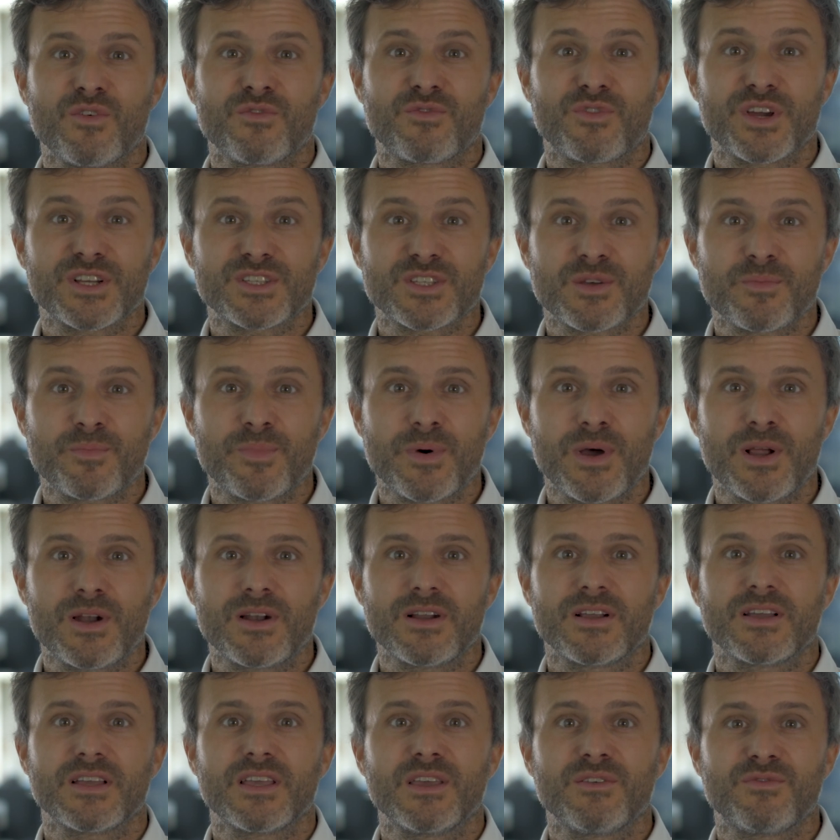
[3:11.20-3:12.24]
For
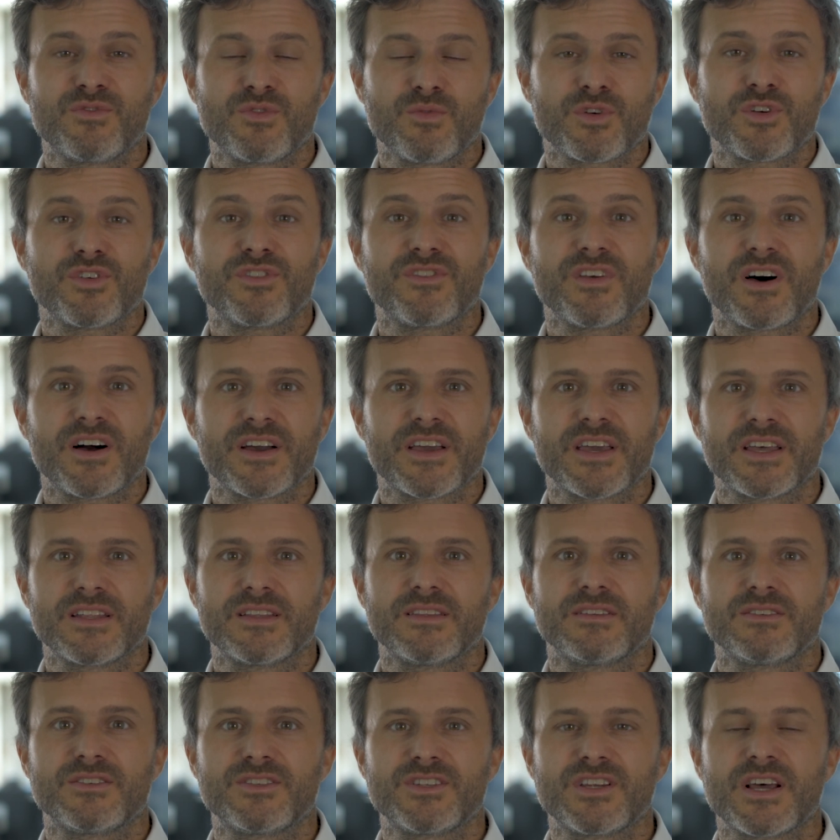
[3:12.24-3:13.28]
example, if you want to
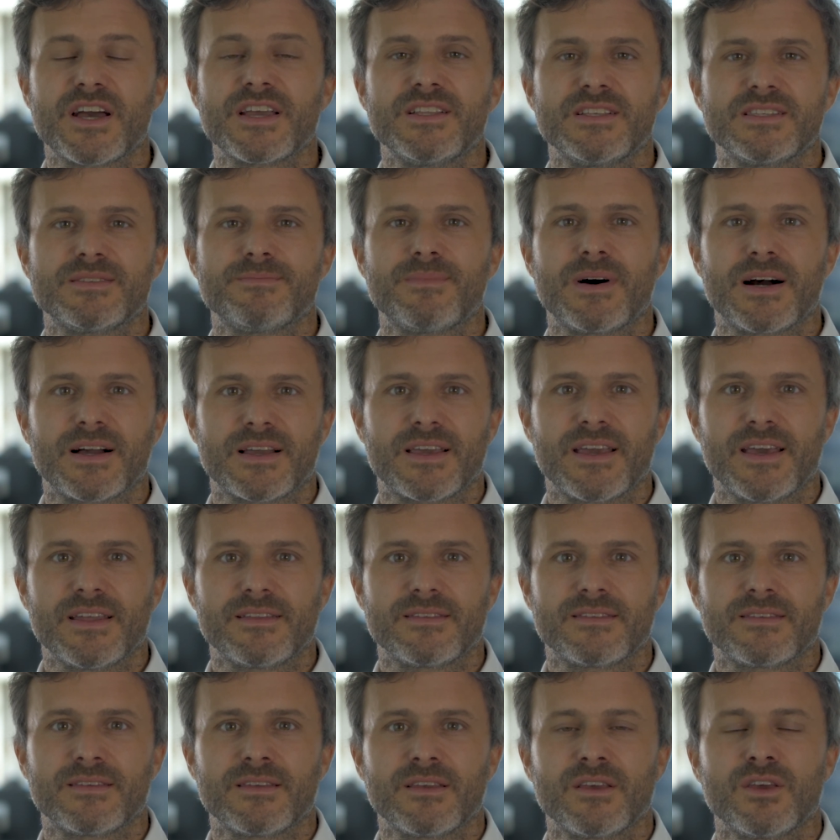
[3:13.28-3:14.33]
target the Chinese market,
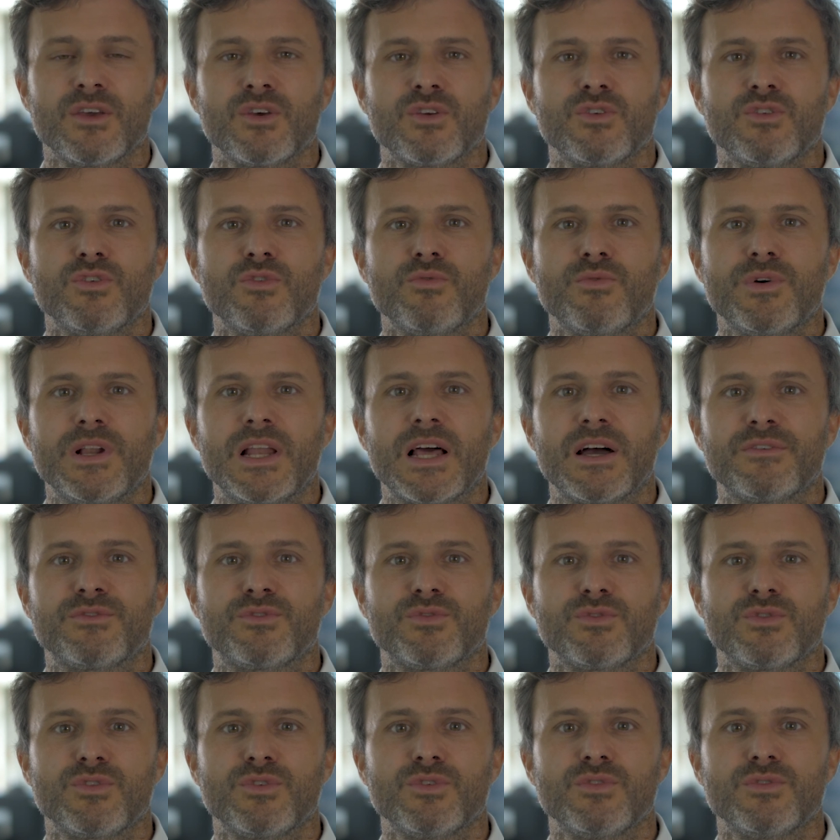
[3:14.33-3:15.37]
you will have
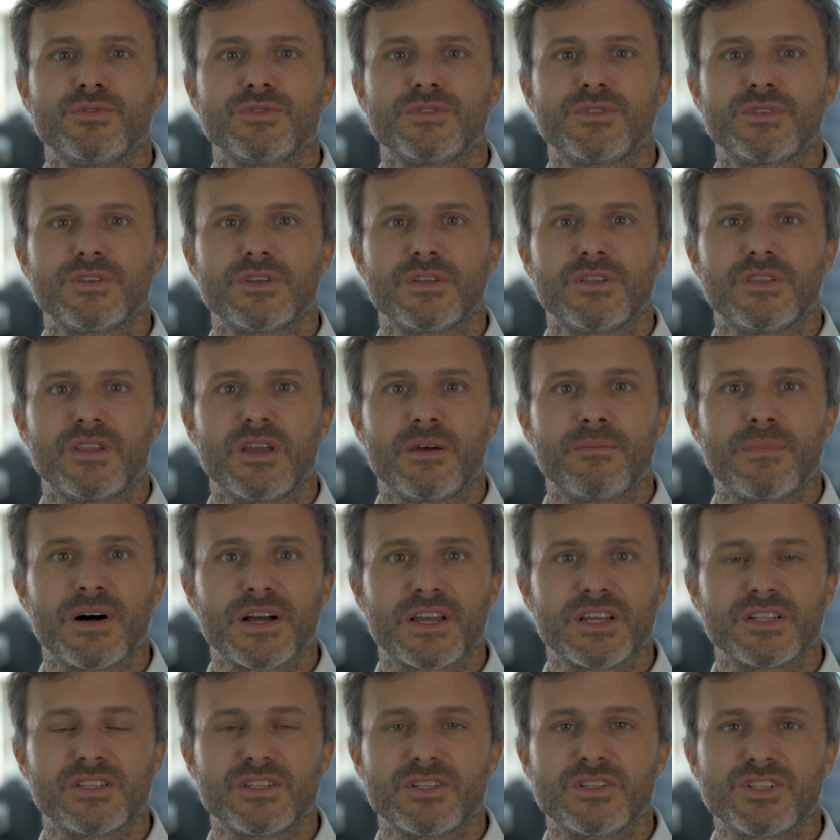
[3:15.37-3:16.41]
to use their
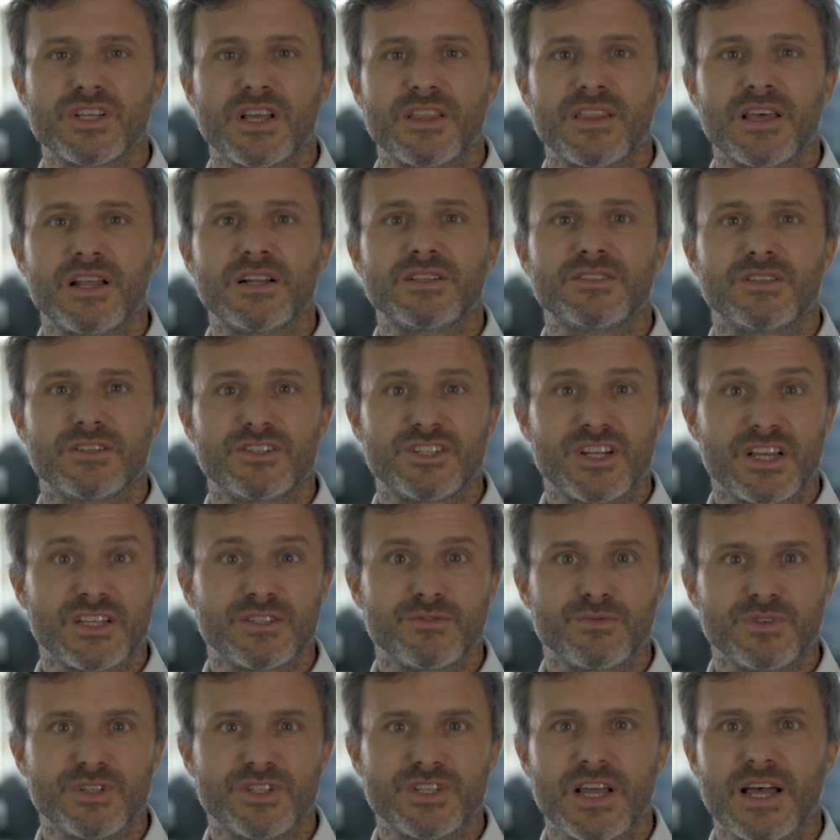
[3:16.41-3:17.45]
marketing channels such
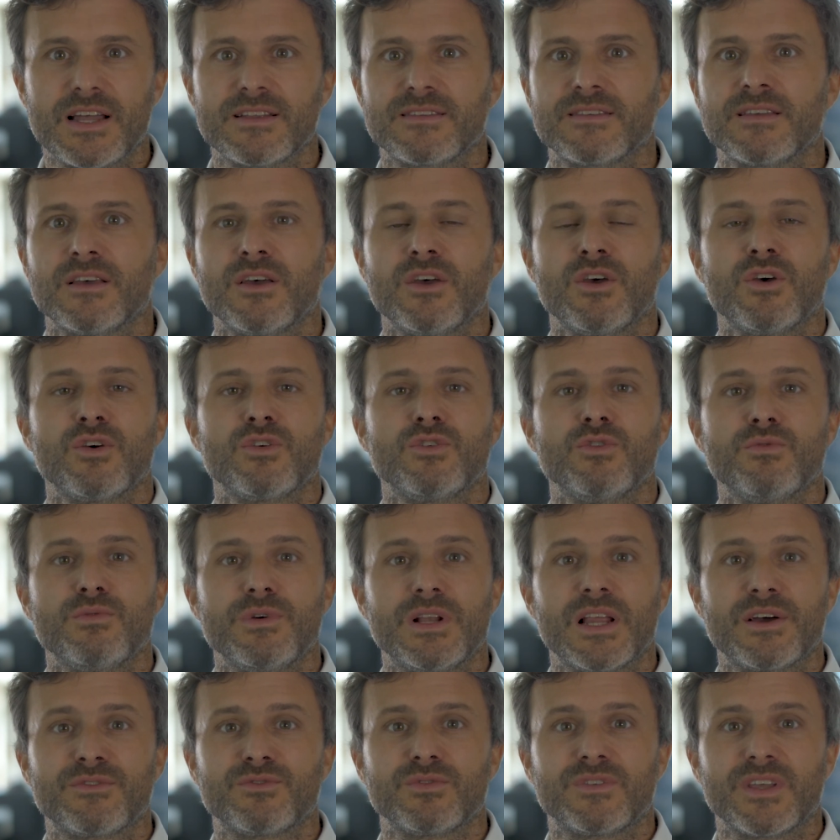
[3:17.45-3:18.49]
as WeChat. You
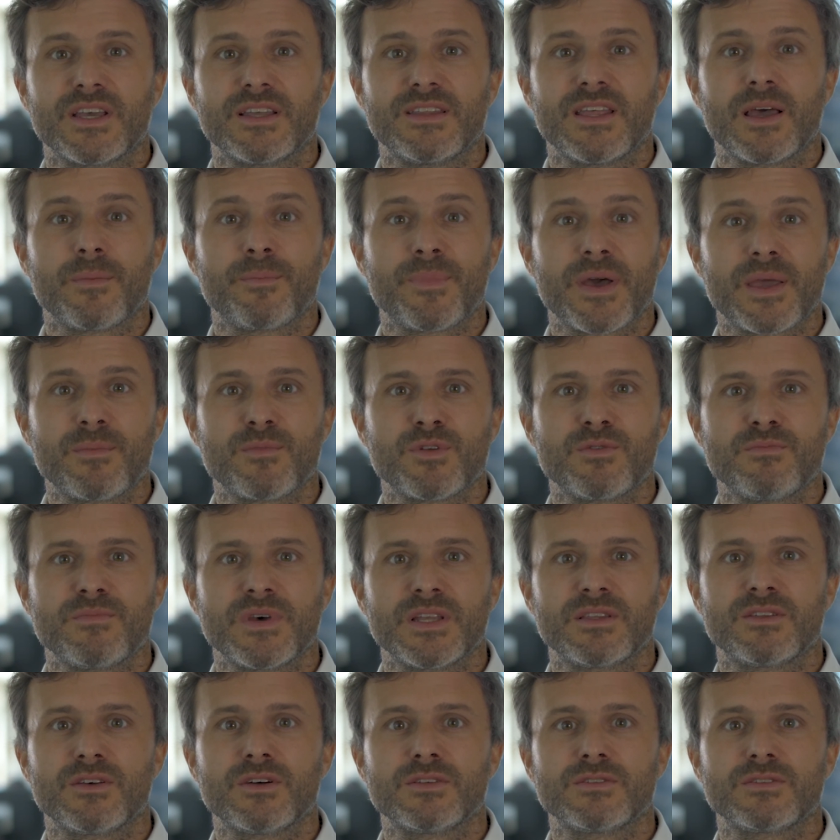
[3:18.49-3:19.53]
will have to take their payment
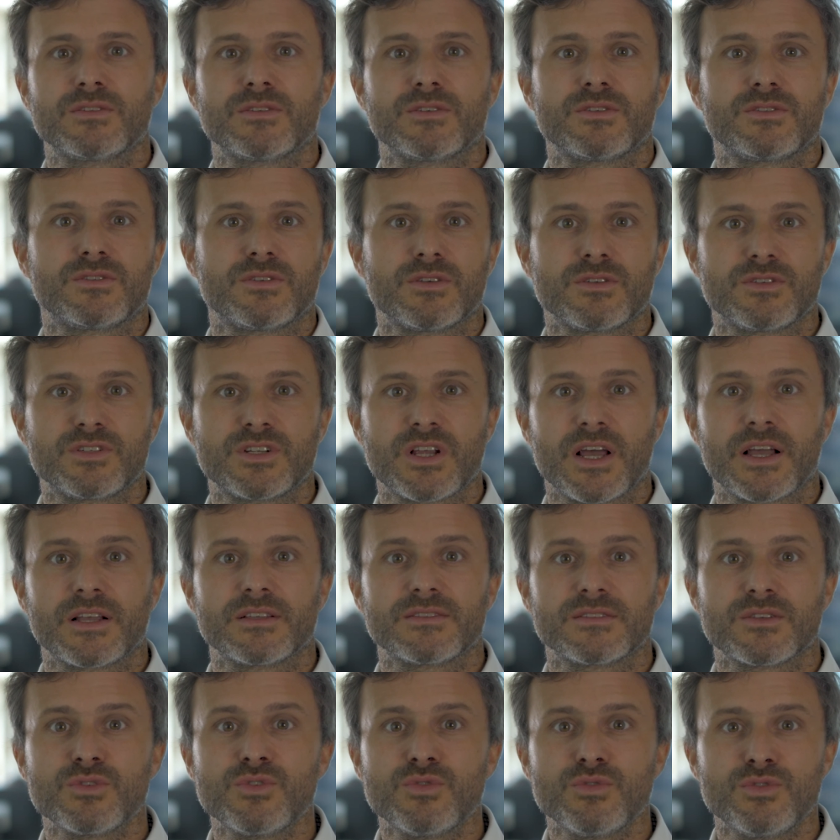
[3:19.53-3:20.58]
methods such
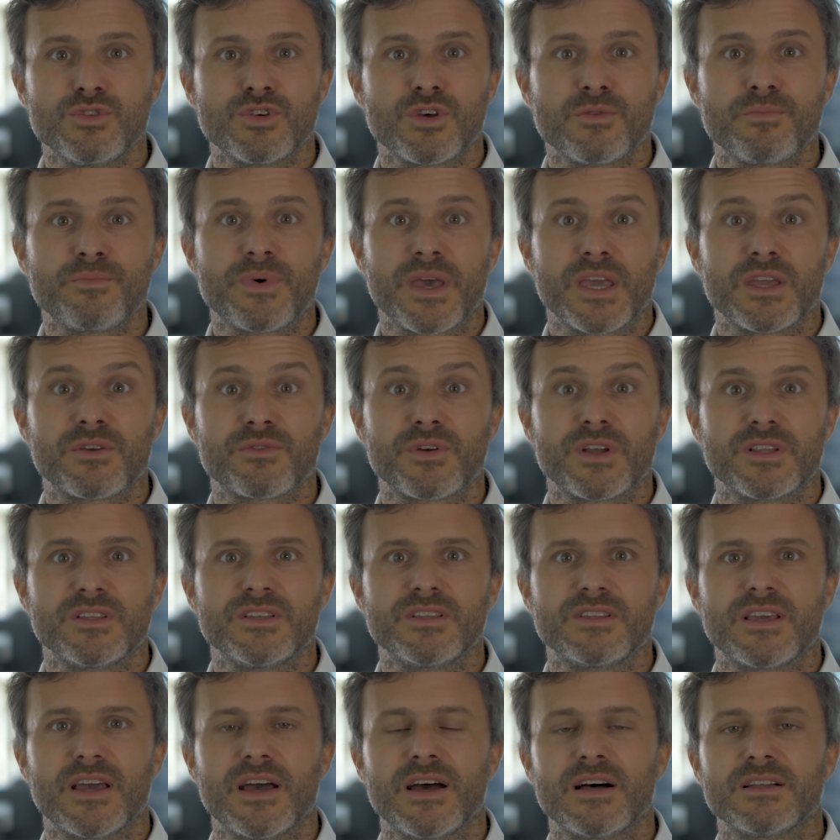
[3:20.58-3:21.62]
as UnionPay
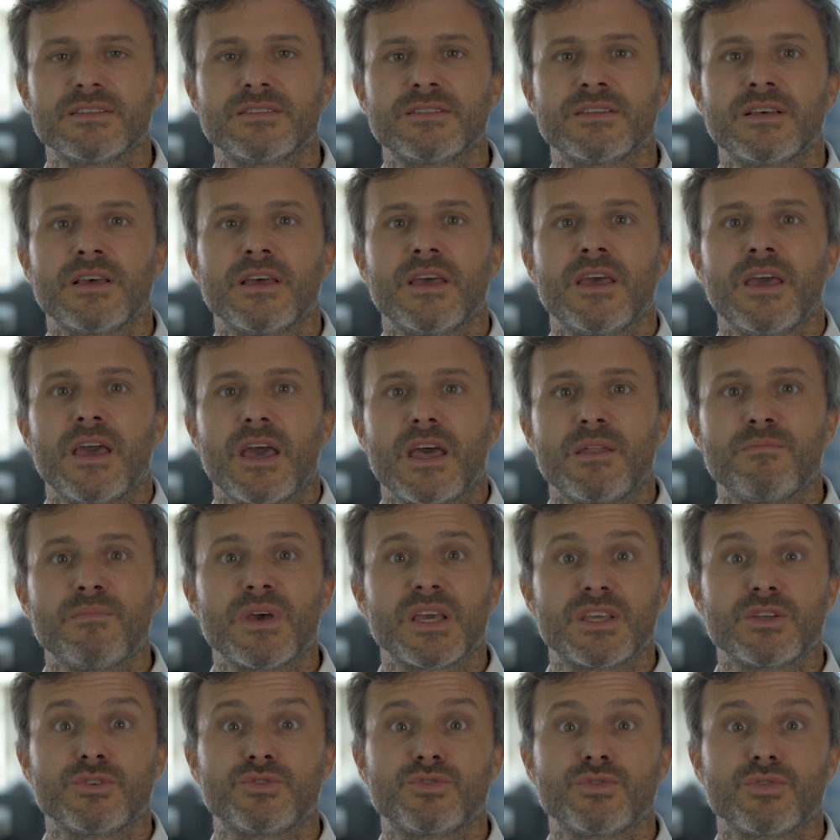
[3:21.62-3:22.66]
credit cards, and
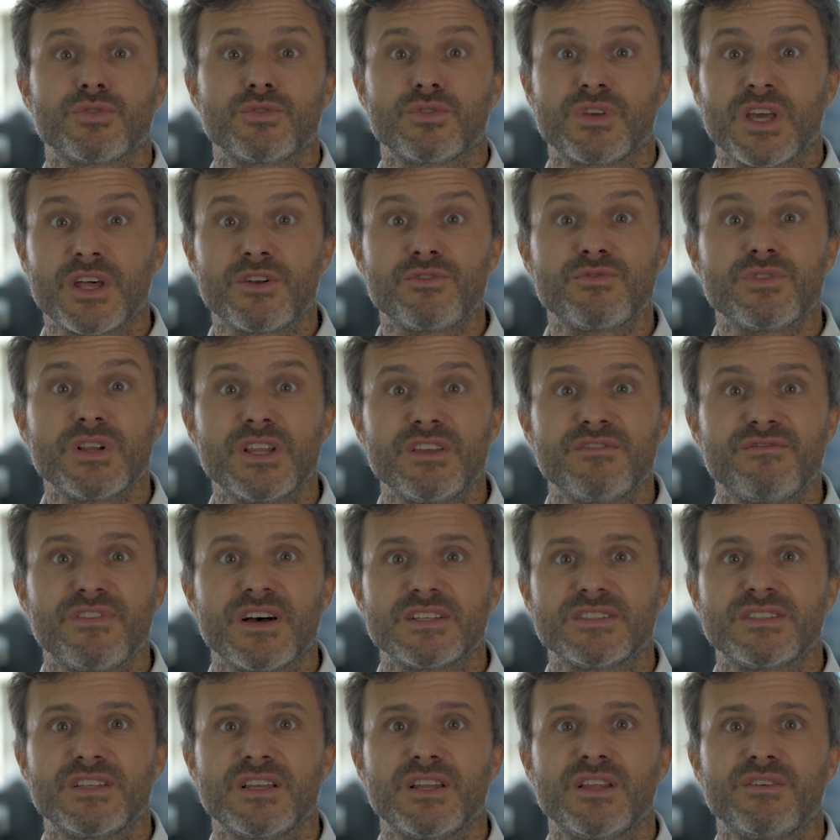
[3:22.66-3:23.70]
making sure you get really
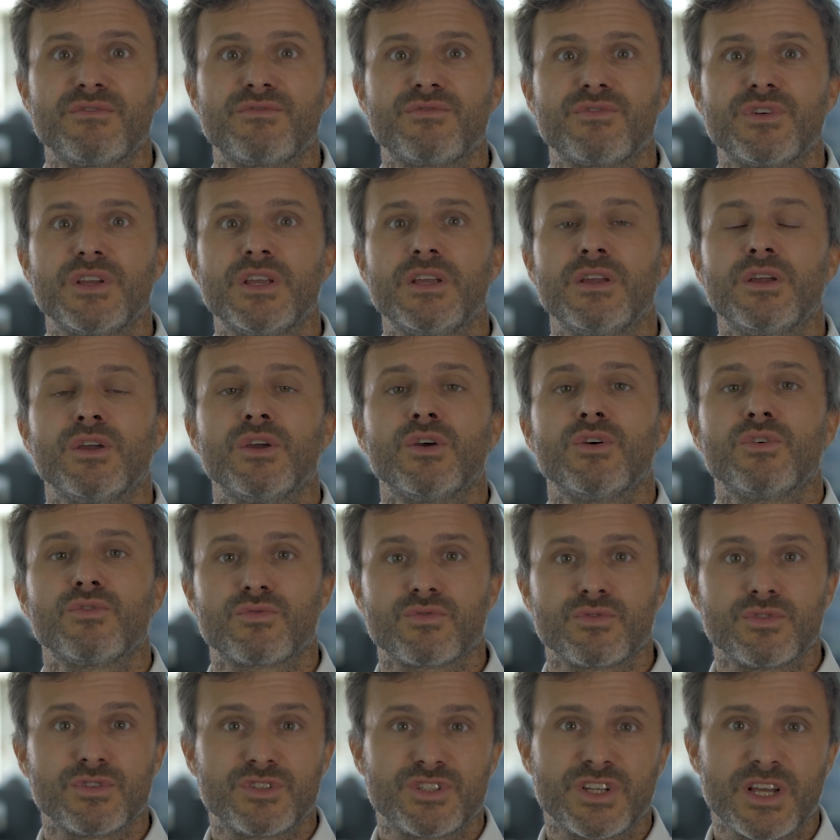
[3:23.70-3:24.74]
fast delivery
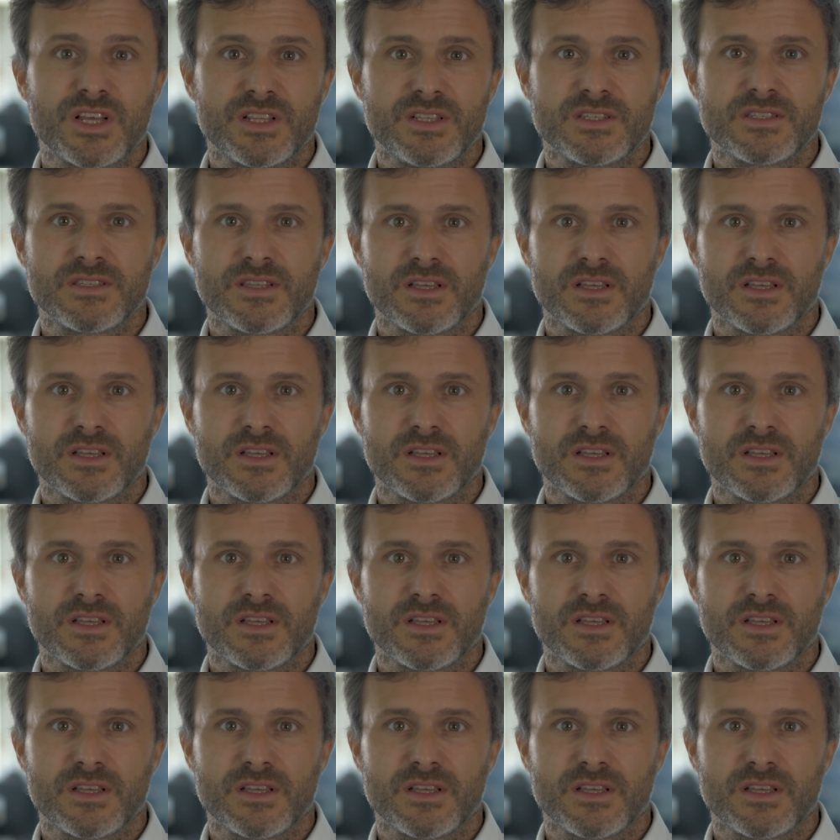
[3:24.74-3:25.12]
through the Chinese